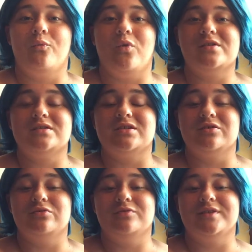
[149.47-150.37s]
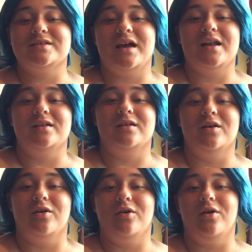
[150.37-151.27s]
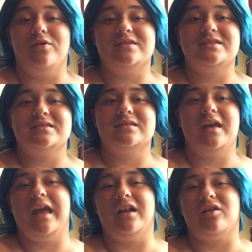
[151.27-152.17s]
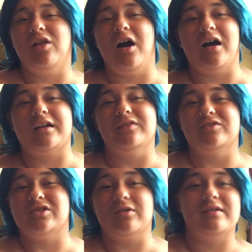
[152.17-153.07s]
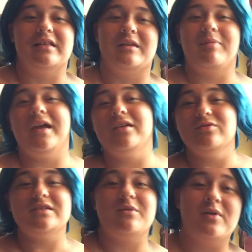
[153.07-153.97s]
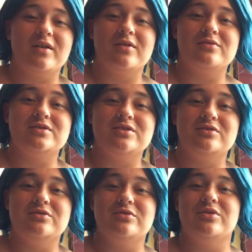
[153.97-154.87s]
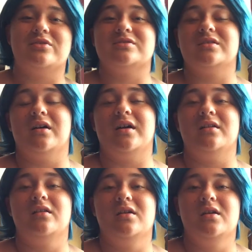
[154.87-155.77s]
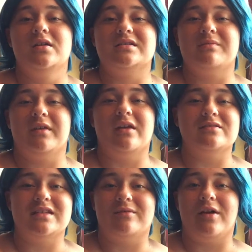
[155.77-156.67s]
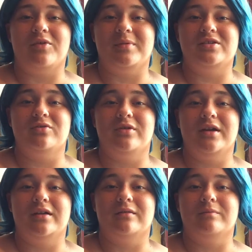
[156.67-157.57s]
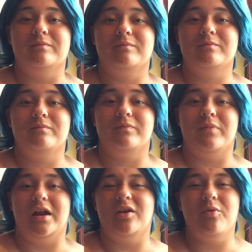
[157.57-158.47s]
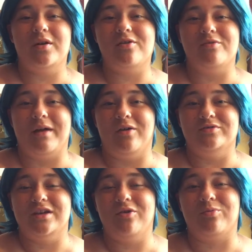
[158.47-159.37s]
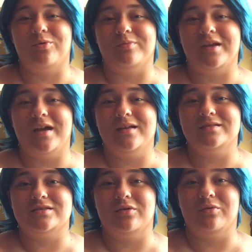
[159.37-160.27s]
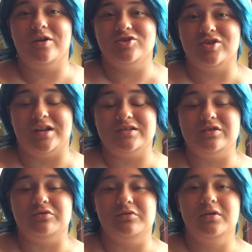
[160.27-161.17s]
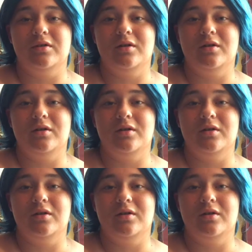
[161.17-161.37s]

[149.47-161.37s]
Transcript: once you've decided, oh, it's 8 o'clock and there's not really any panels I want to go to, there's not something else I'd rather be doing, but I don't want to go to my hotel room yet, so what should I do?